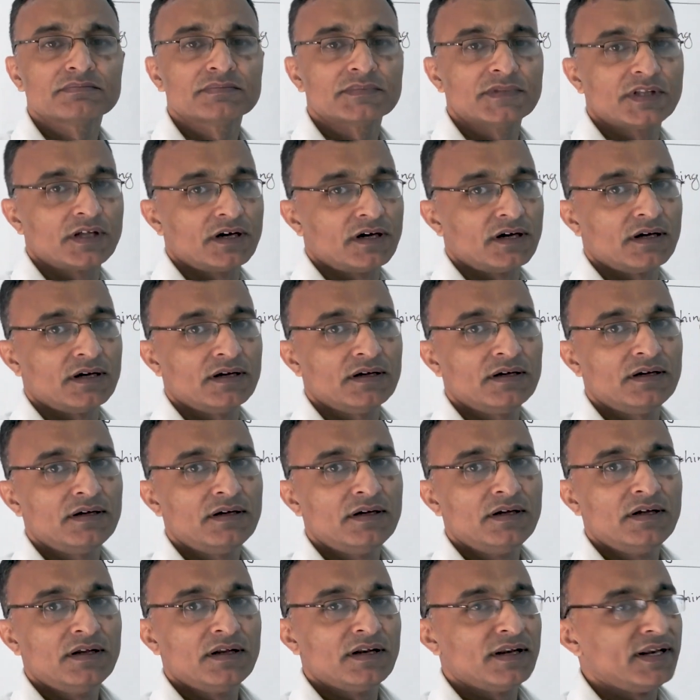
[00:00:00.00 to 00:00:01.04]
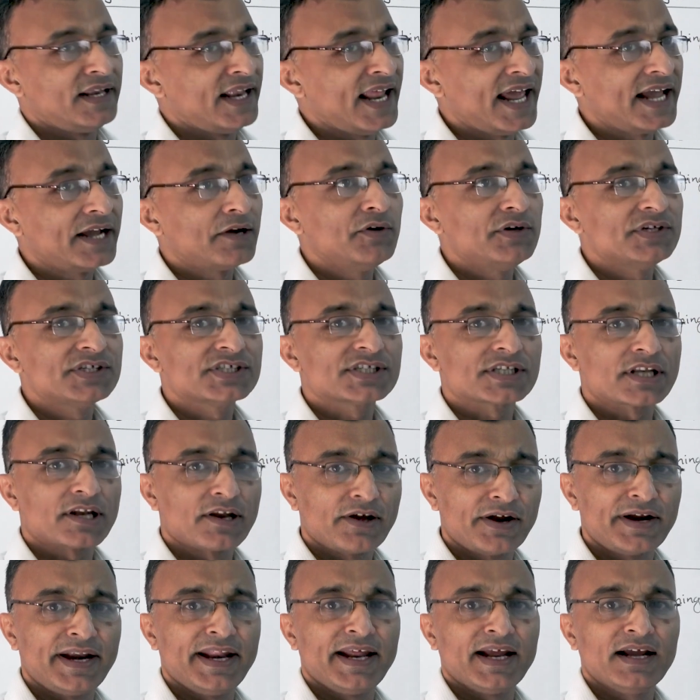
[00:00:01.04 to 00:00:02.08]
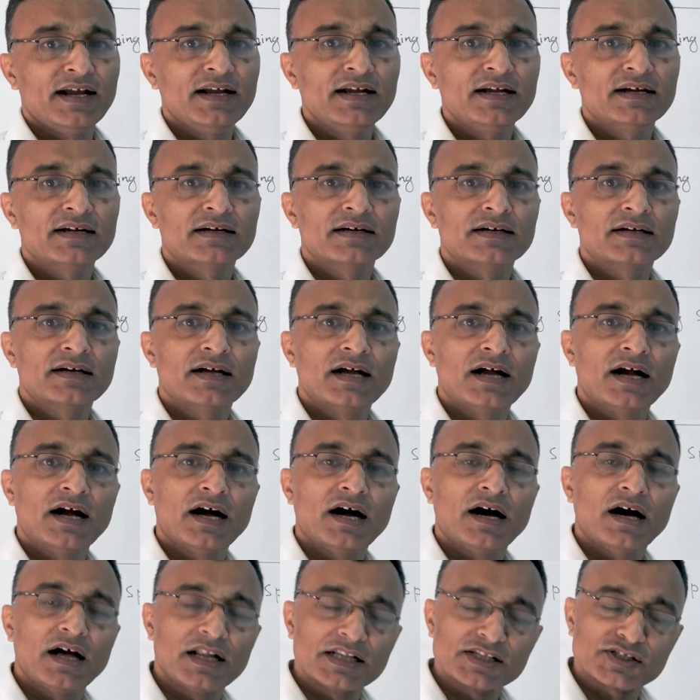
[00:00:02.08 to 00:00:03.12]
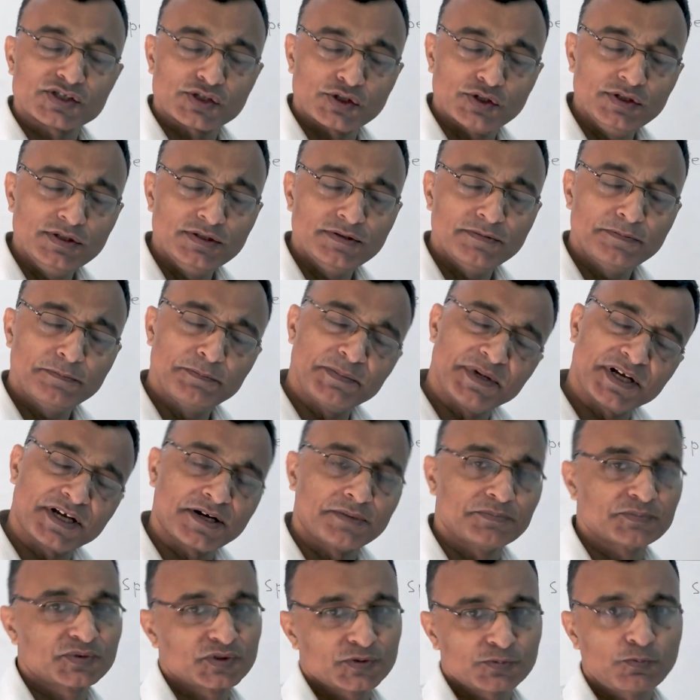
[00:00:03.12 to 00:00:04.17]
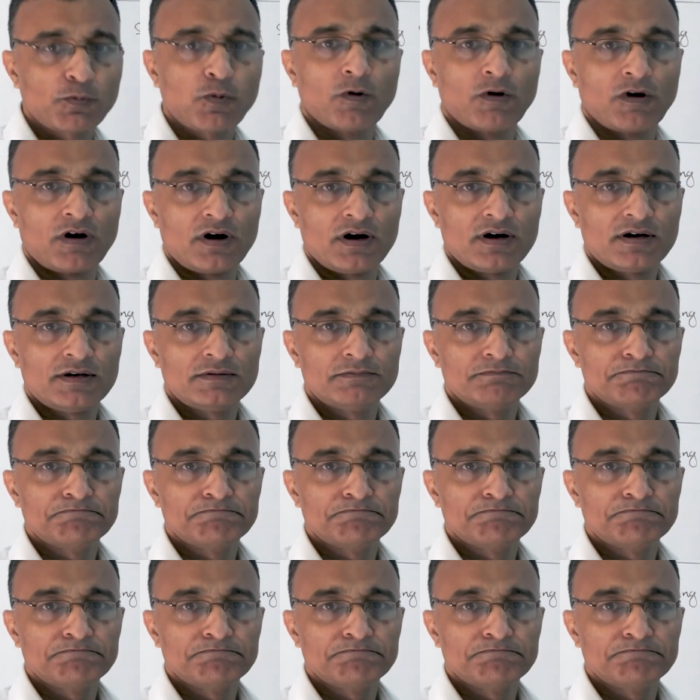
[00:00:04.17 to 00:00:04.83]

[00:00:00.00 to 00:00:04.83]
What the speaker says: the language learning also becomes poor.